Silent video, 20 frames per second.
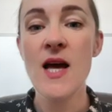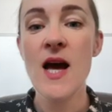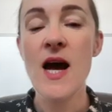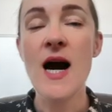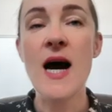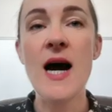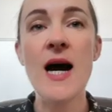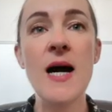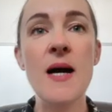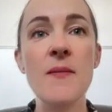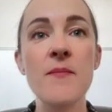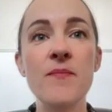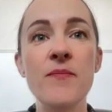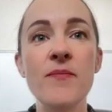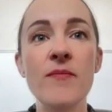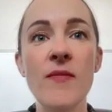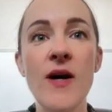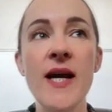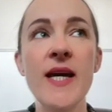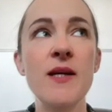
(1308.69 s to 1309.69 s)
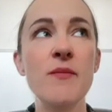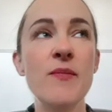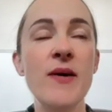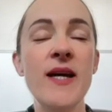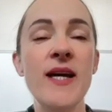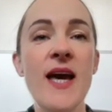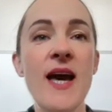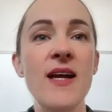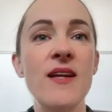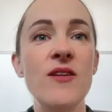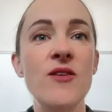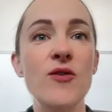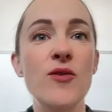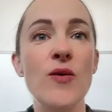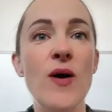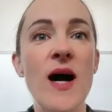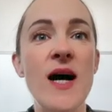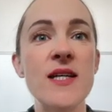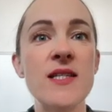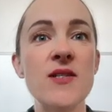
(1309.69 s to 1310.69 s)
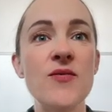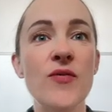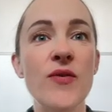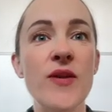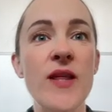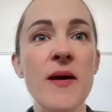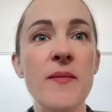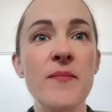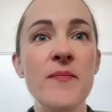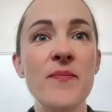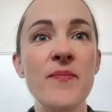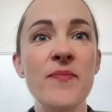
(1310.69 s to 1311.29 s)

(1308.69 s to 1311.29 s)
In my head, you asked for them.